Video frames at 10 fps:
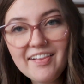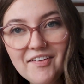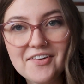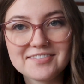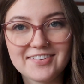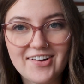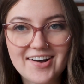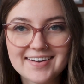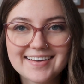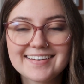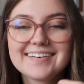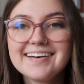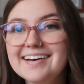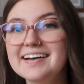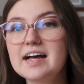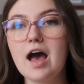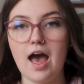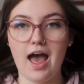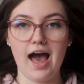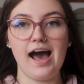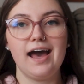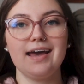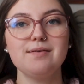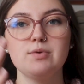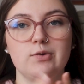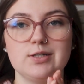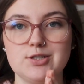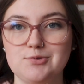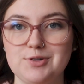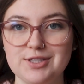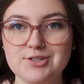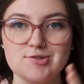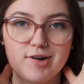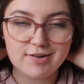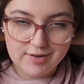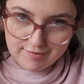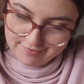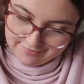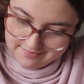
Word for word: Hello, vlog. I am going to really struggle